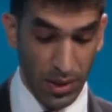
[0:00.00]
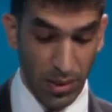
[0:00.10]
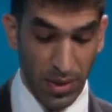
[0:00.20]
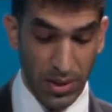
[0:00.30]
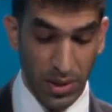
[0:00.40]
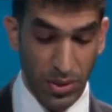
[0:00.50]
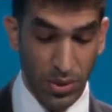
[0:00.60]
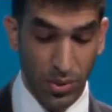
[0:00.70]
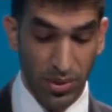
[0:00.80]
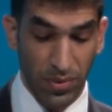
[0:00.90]
The Masdar
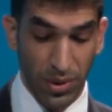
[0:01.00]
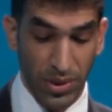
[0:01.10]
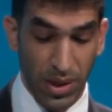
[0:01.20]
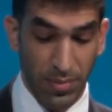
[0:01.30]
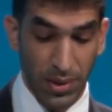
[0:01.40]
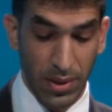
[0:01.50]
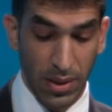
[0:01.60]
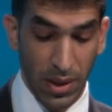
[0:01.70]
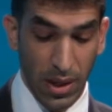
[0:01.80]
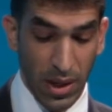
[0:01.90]
Institute, for example,
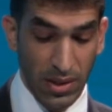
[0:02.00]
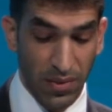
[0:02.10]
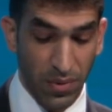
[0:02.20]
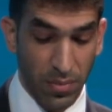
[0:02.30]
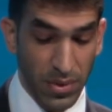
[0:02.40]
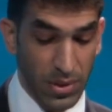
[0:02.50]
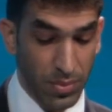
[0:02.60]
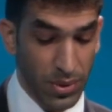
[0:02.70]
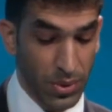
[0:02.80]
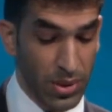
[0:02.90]
is the foremost
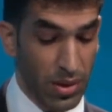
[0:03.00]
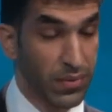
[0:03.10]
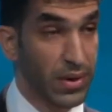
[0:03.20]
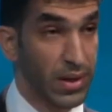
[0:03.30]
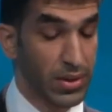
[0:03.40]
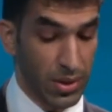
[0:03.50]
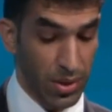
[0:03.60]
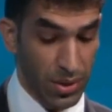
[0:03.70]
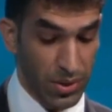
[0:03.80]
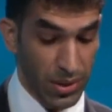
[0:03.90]
producer of clean
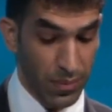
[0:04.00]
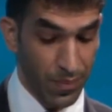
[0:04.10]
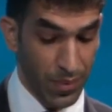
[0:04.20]
technology